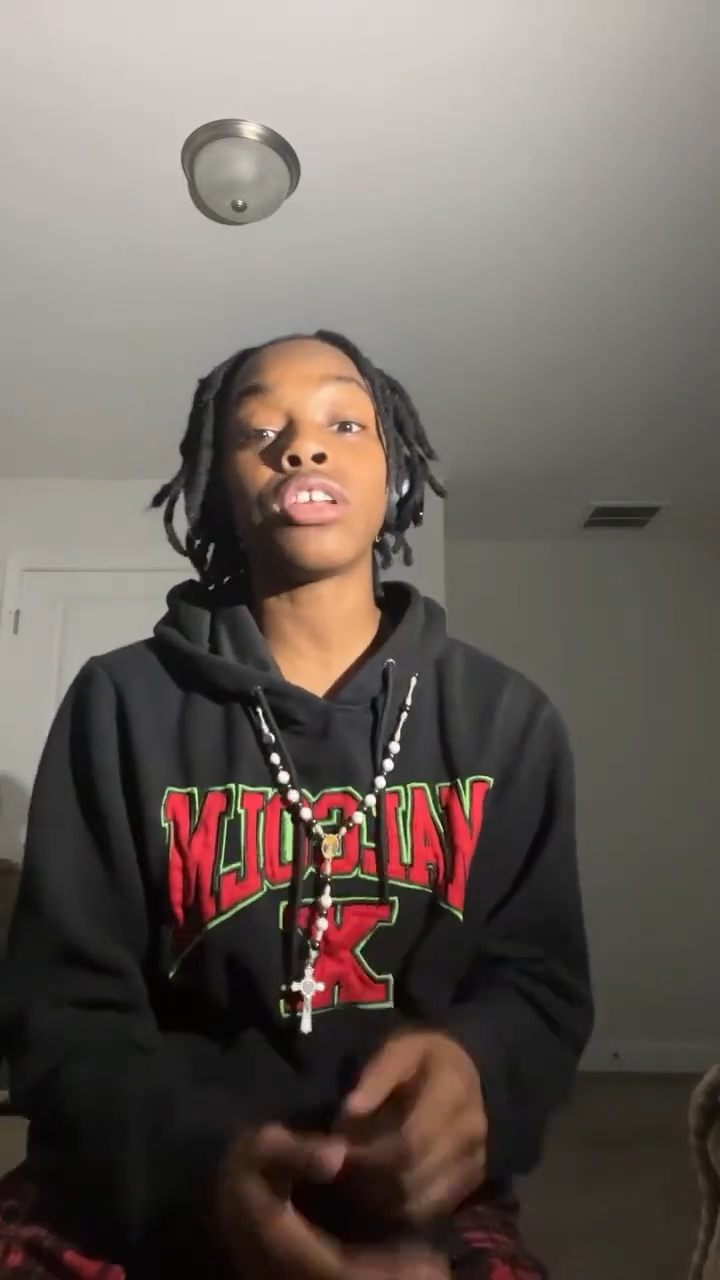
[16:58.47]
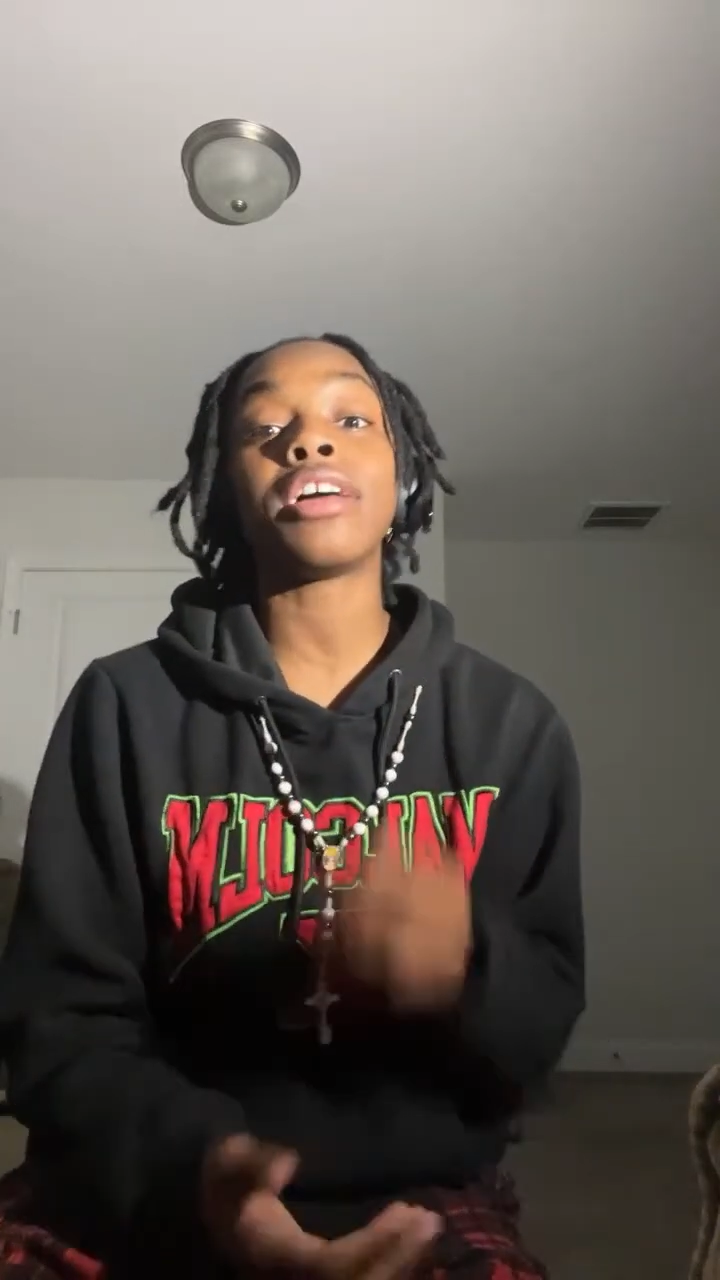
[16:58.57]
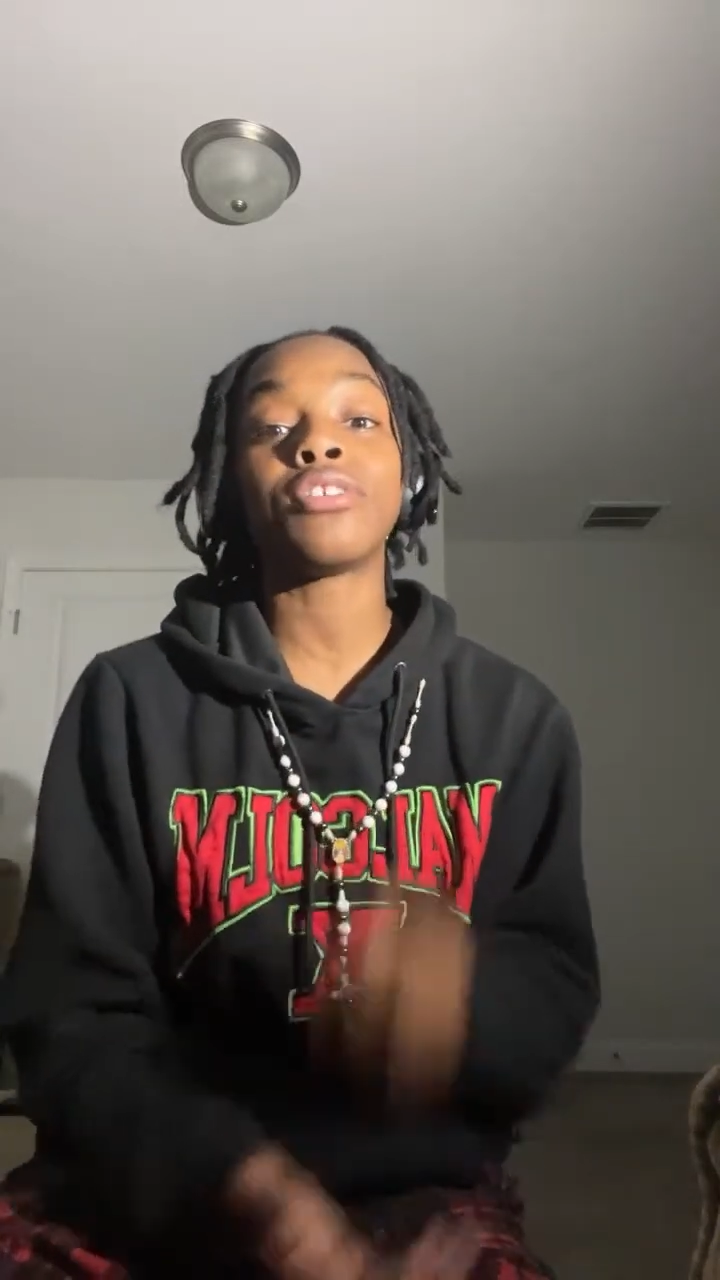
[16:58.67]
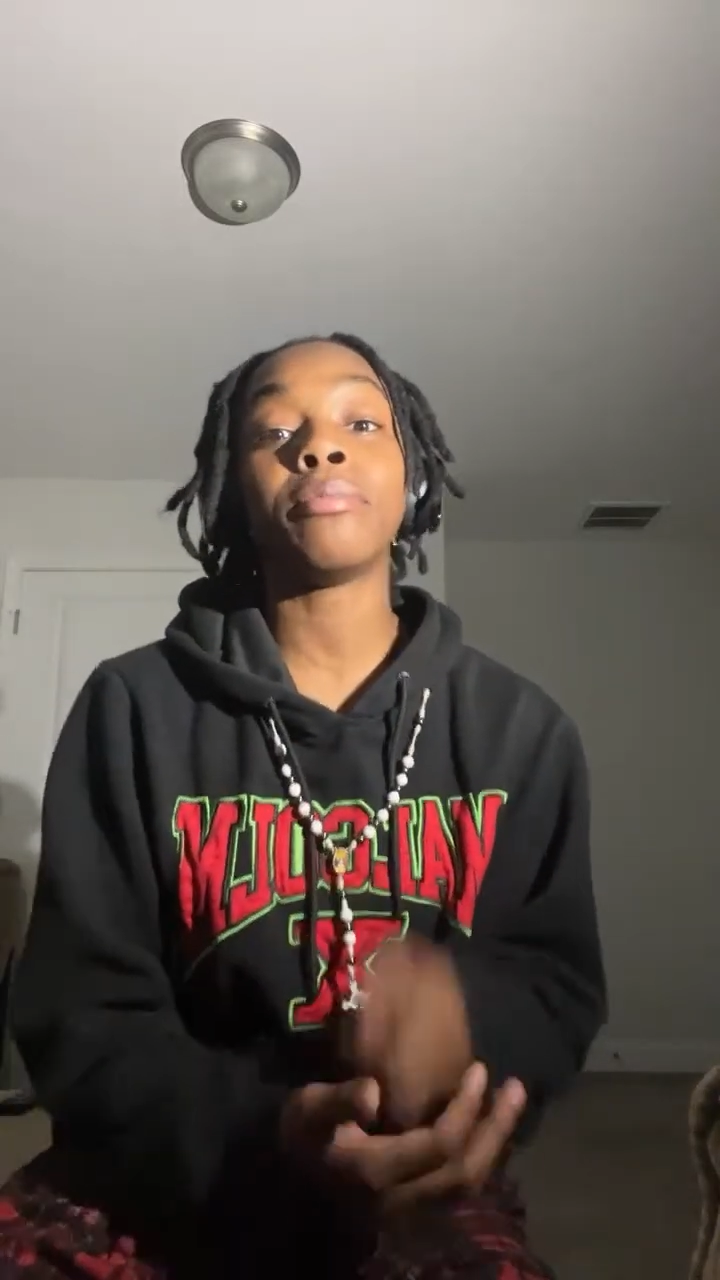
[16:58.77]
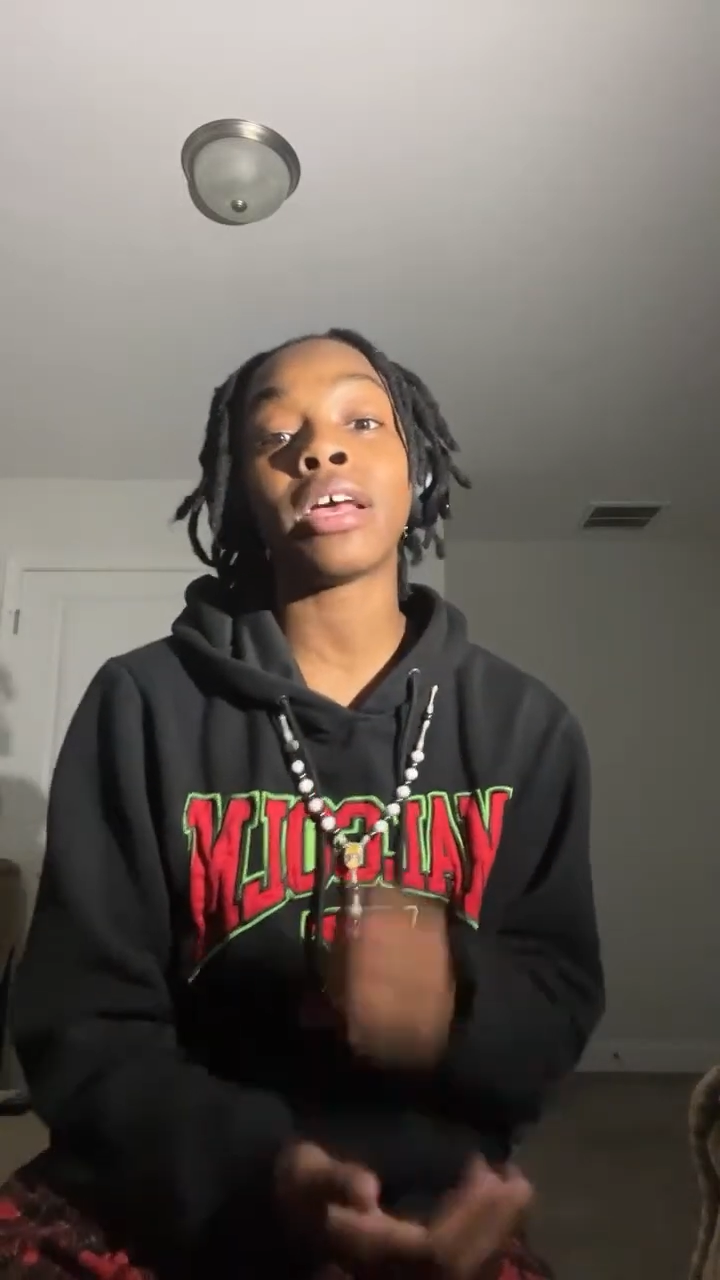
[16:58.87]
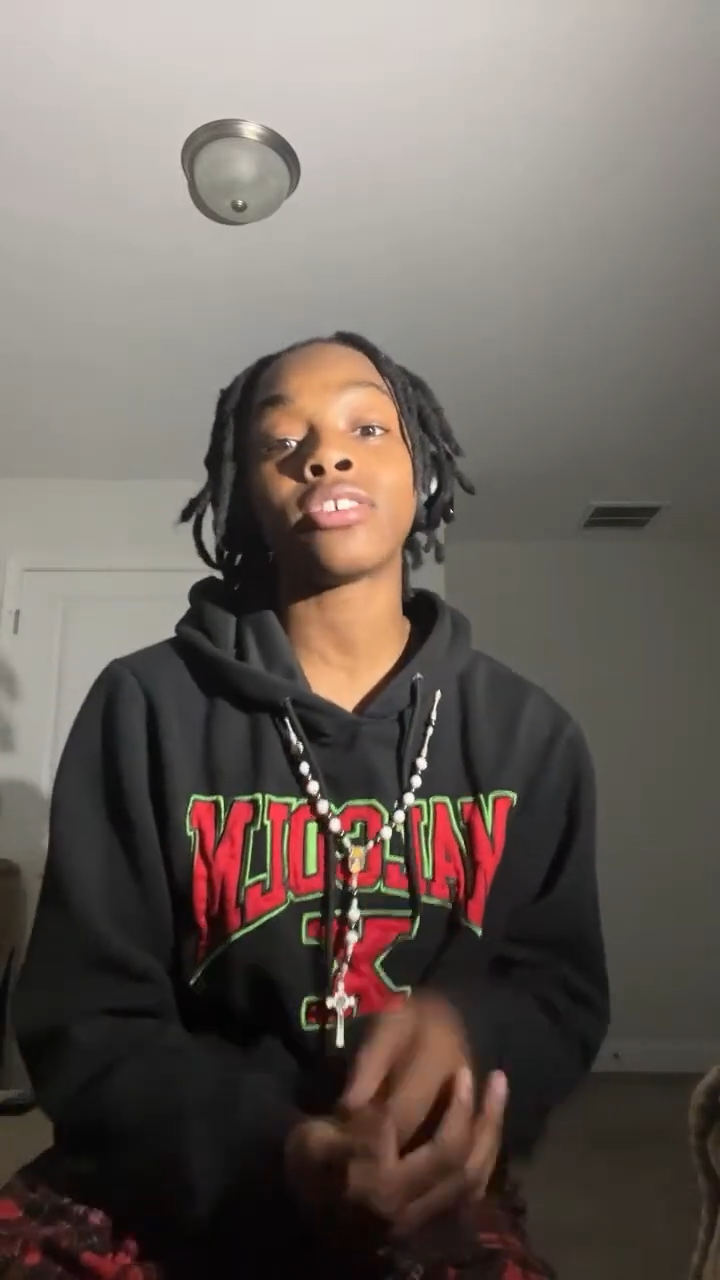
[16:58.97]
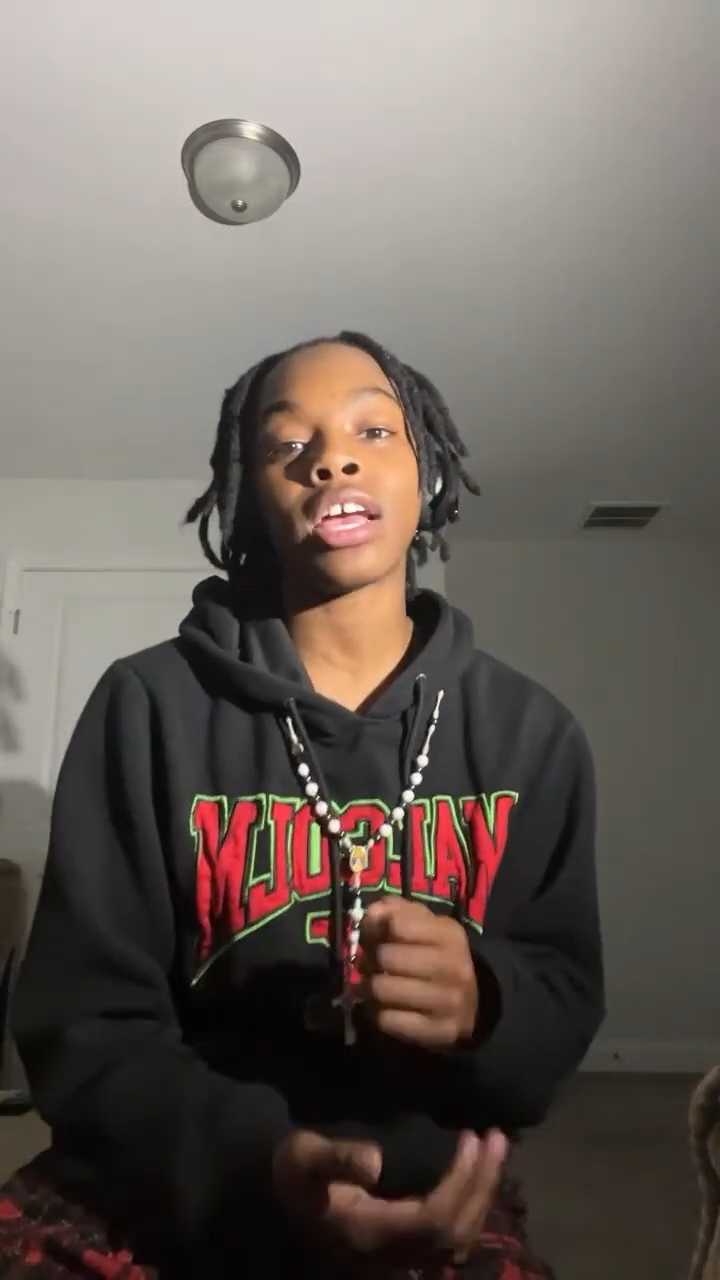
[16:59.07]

laundry bags.